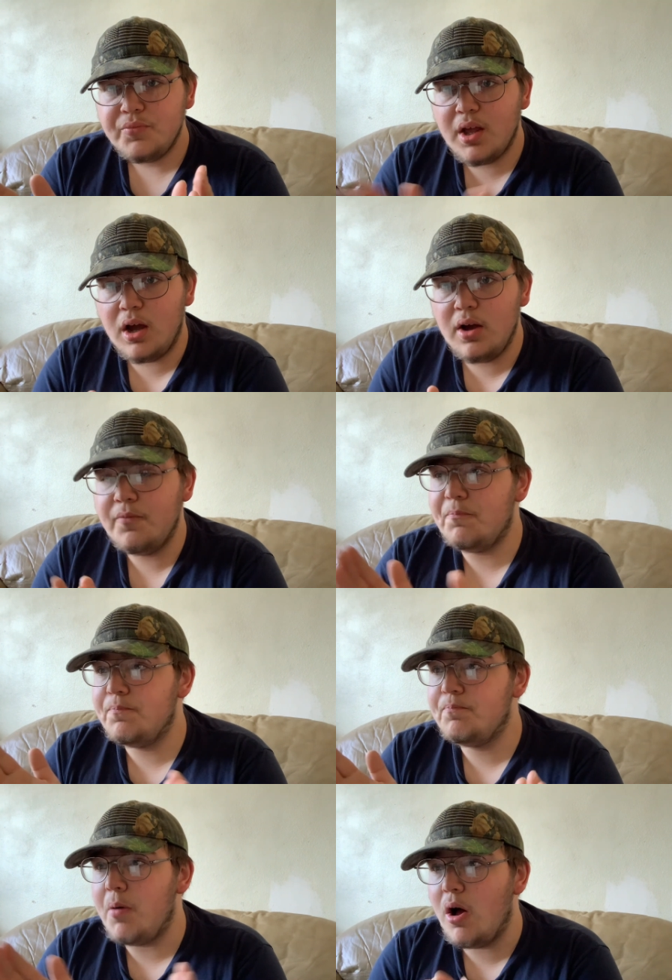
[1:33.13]
of
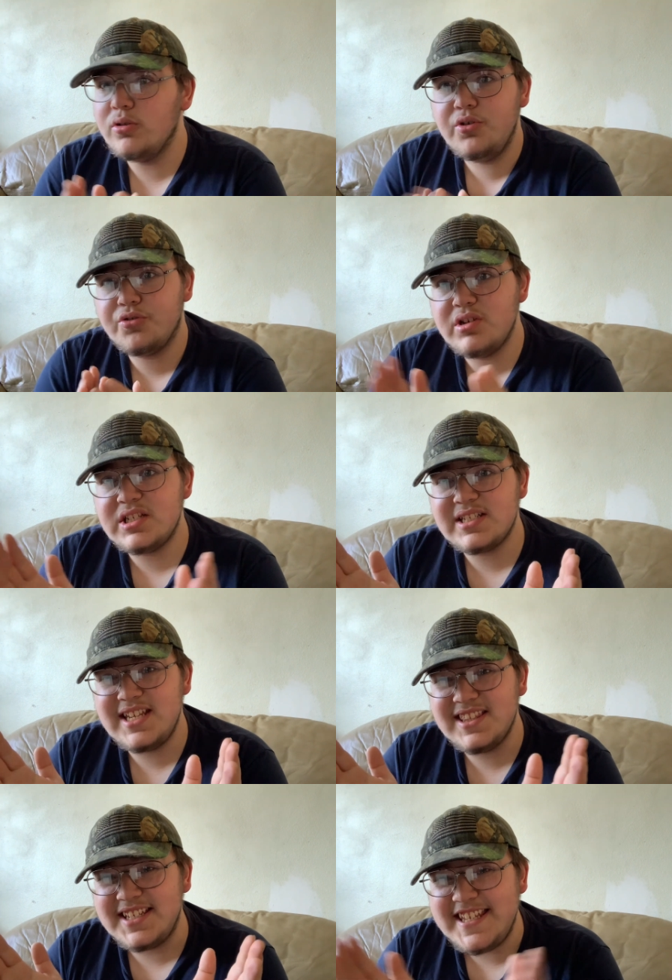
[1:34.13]
Paul Duke
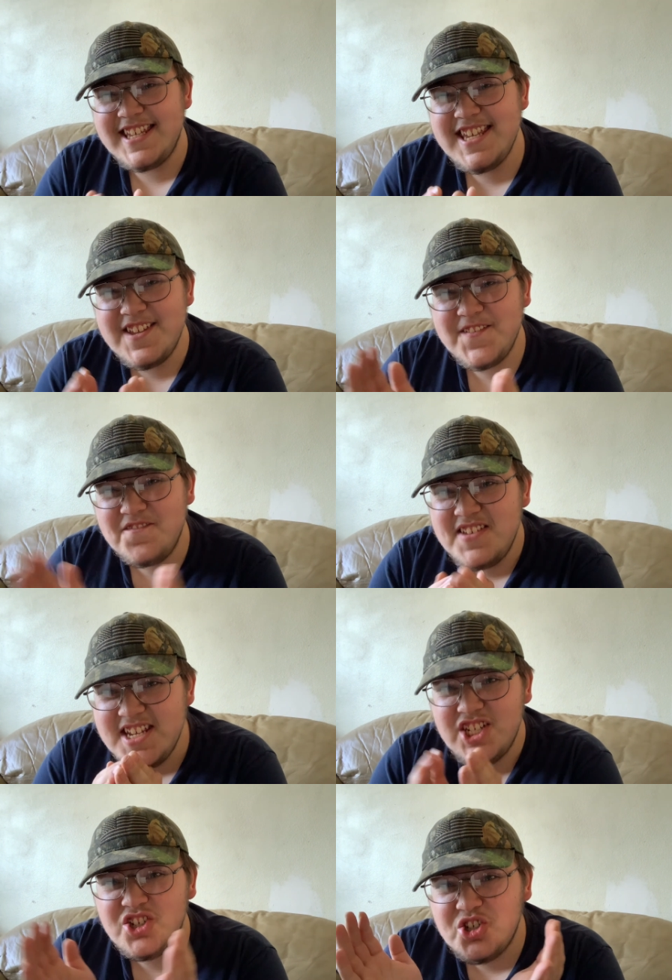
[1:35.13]
316, the
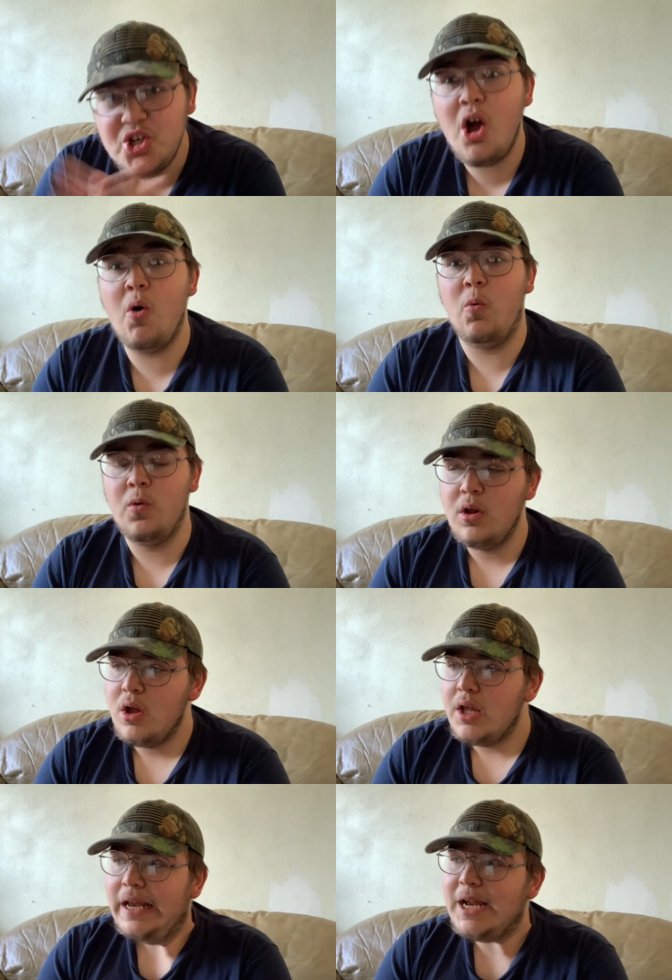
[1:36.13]
TV show.
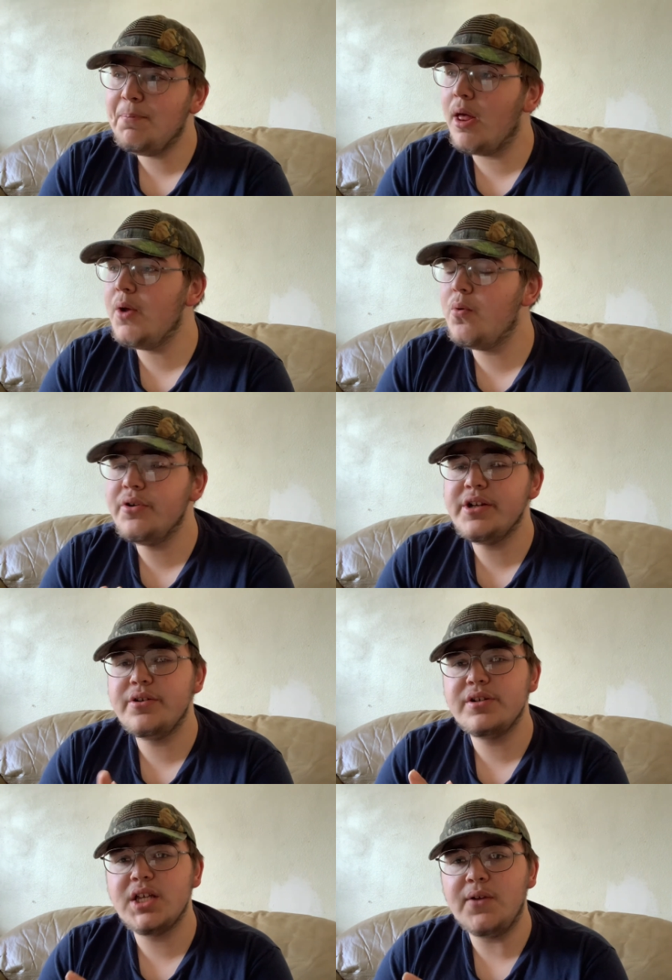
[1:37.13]
Now you're probably wondering to
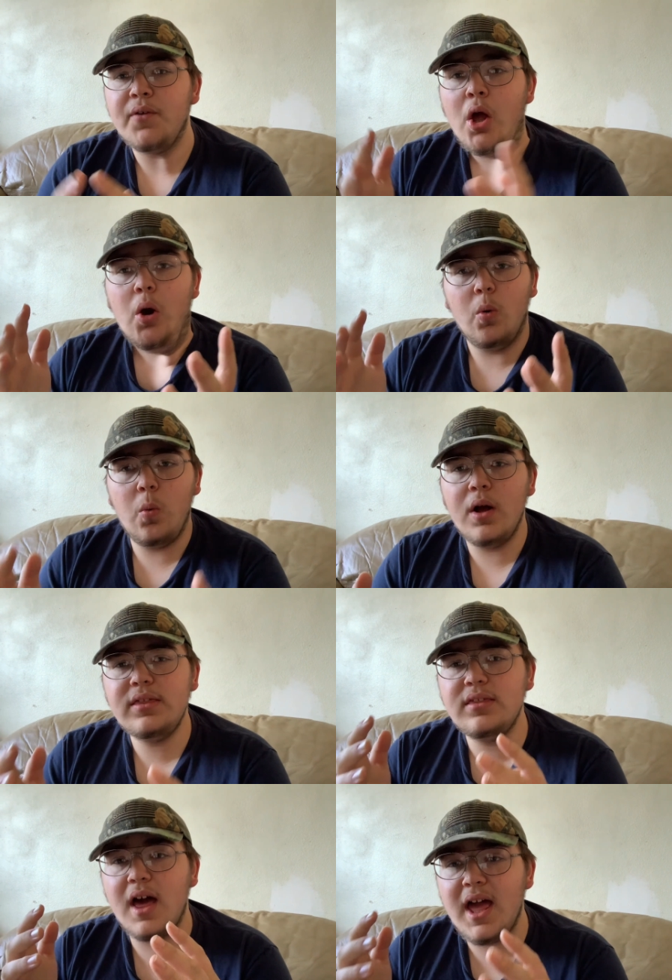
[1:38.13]
yourself,
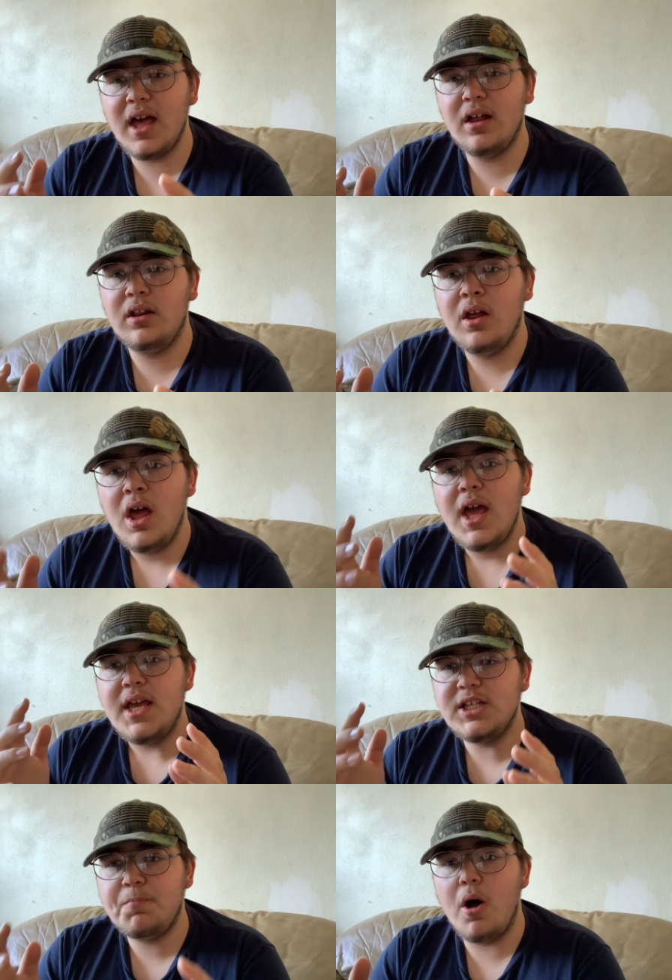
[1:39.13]
what the hell
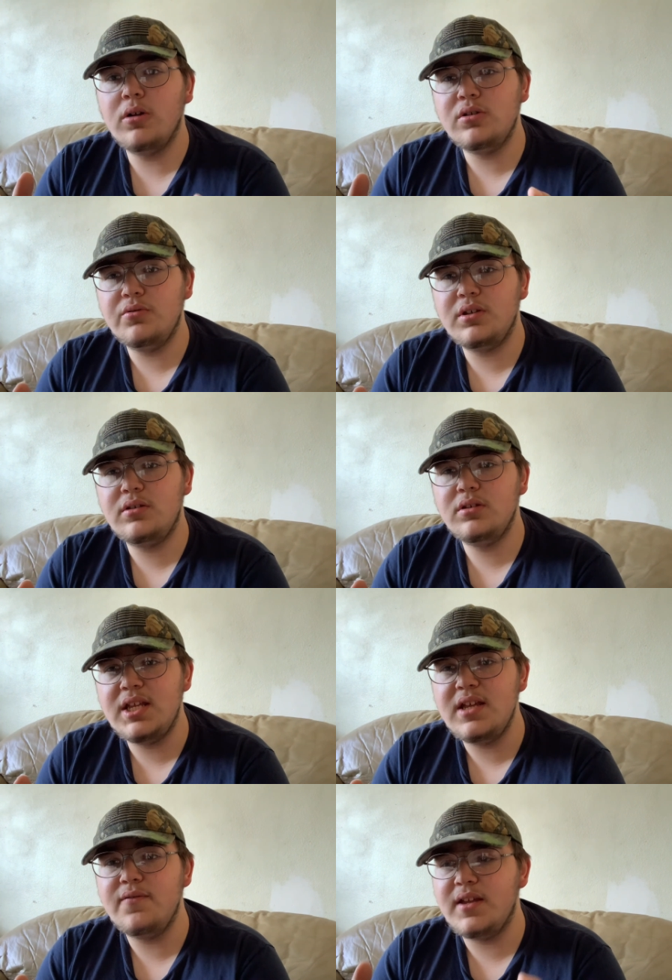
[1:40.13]
is Paul Duke
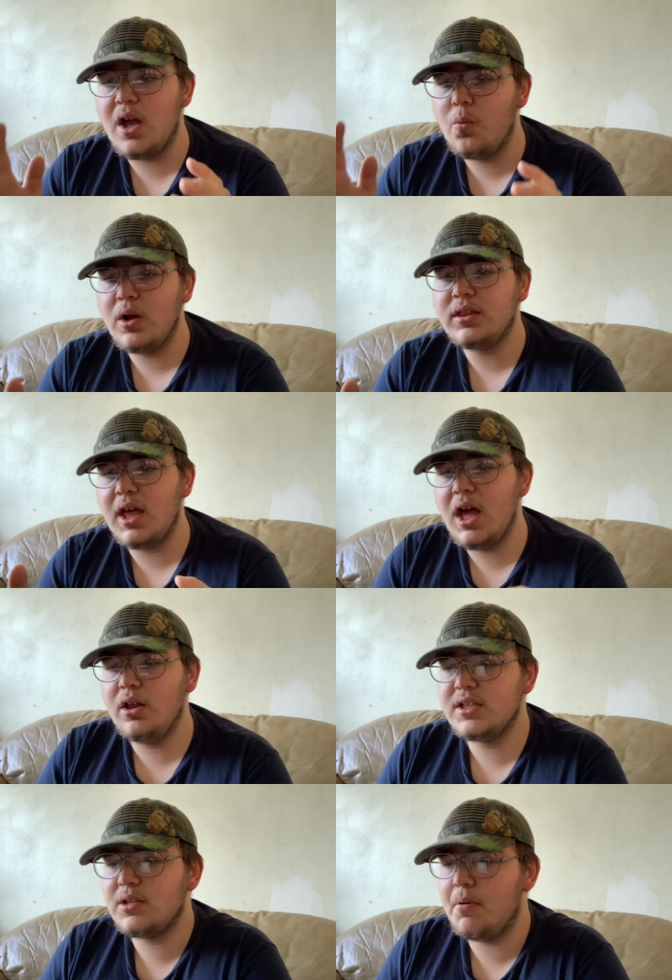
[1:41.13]
TV and what the hell
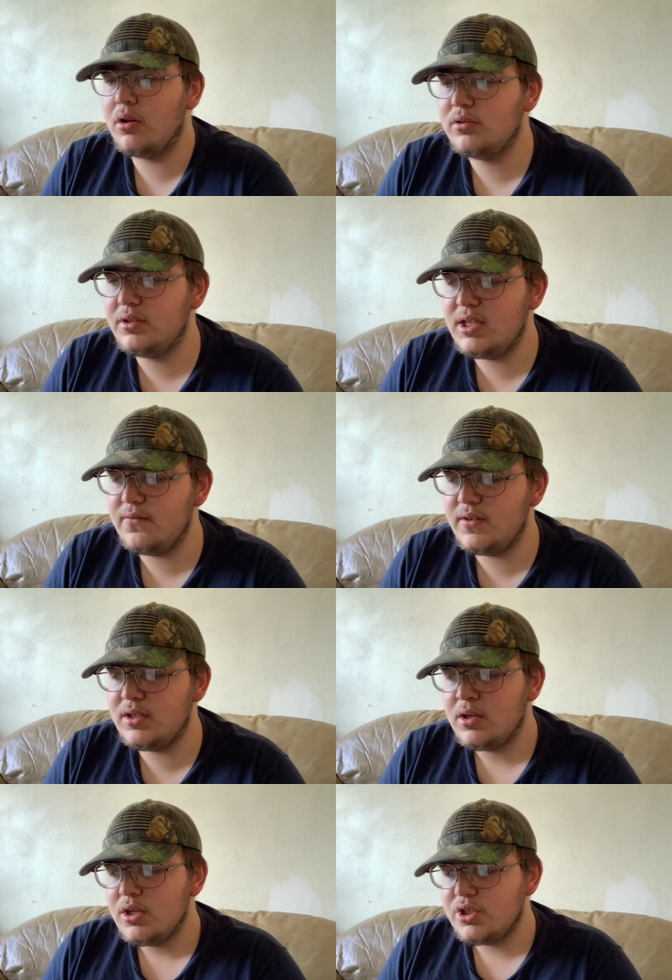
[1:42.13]
is the Paul Duke TV
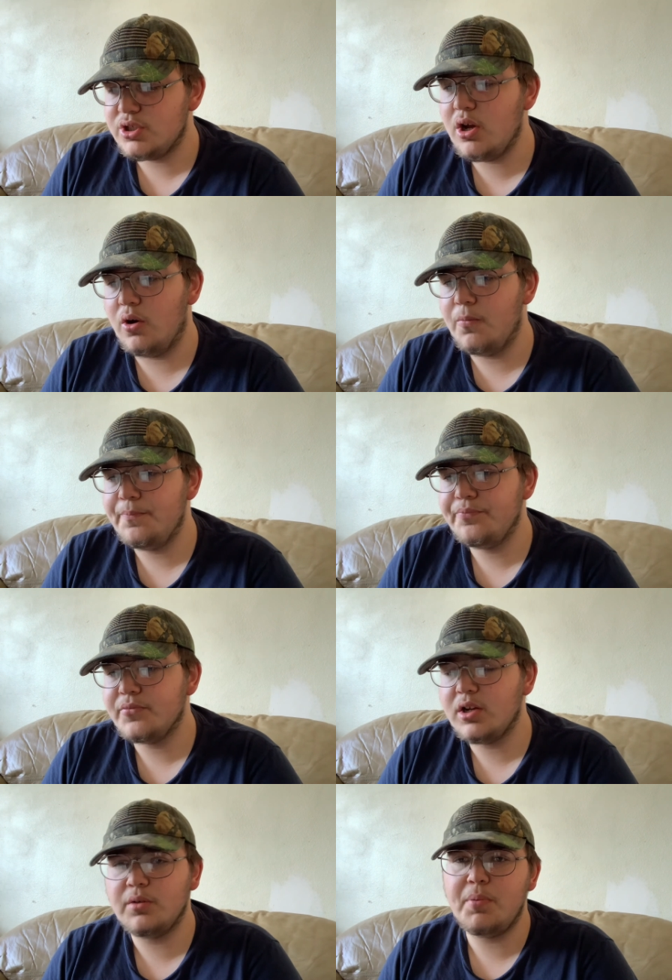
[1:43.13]
show?
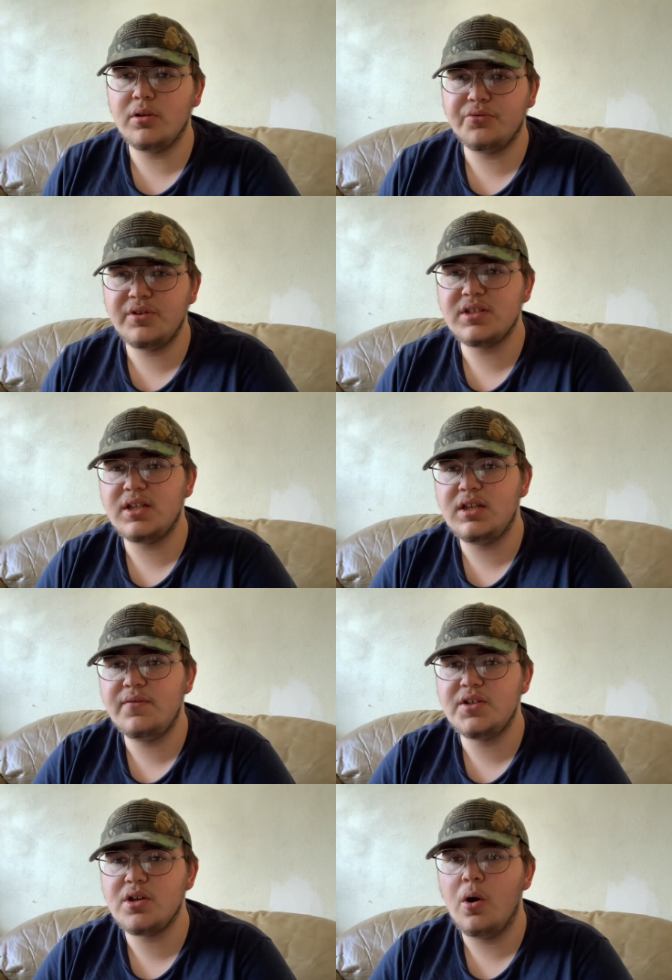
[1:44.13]
Or Paul Duke 316
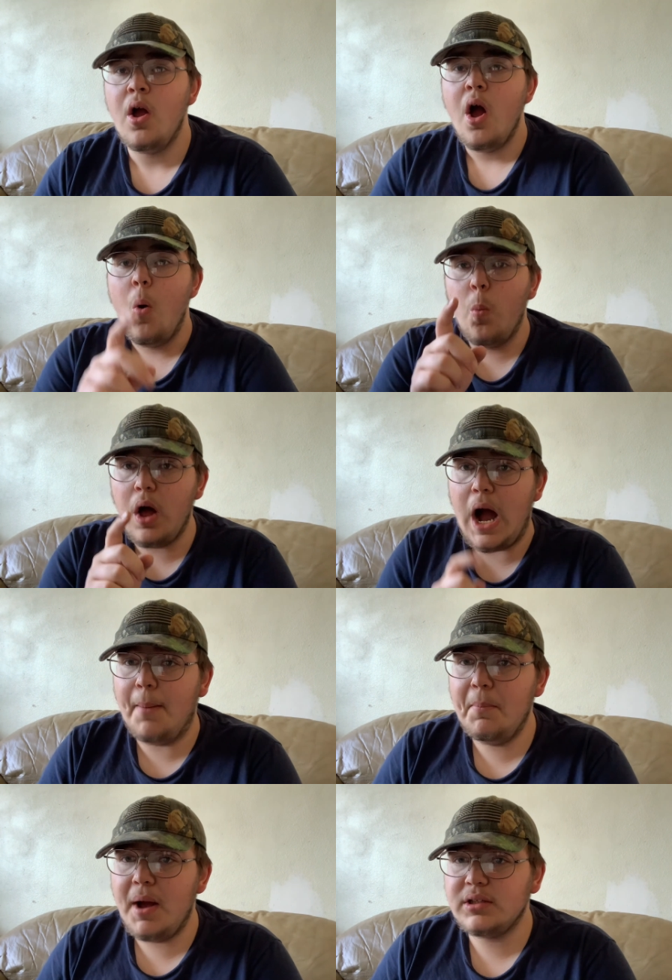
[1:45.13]
TV show. Well,
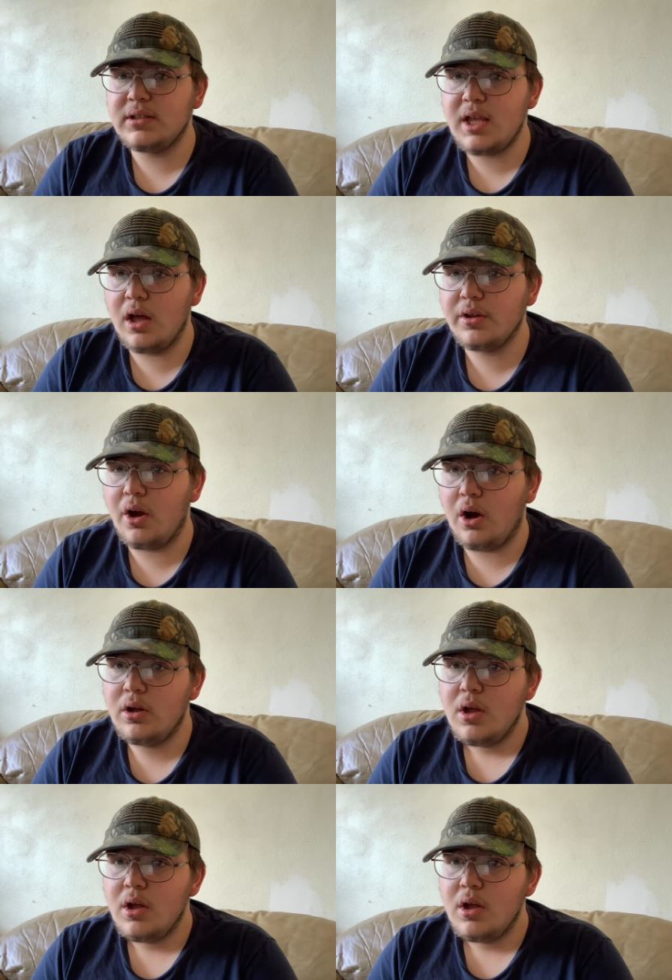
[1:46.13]
I'm about to tell y'all.